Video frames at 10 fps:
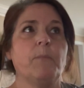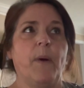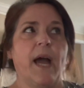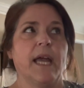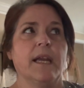
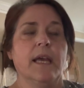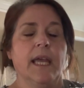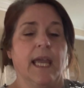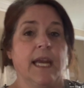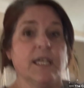but
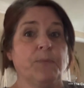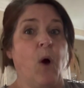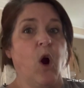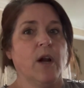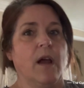it is
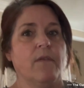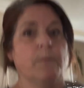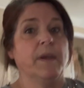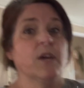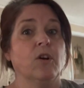part of a
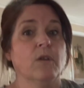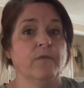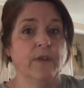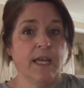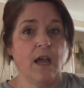bigger
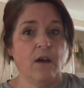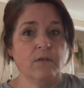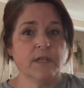video.